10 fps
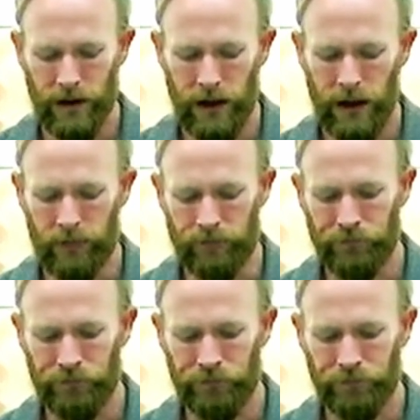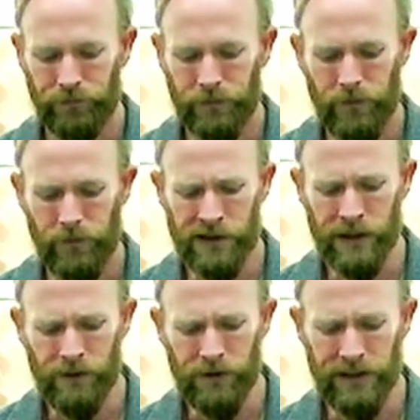There's a
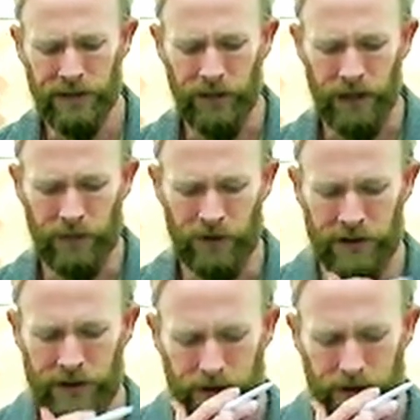couple of recent papers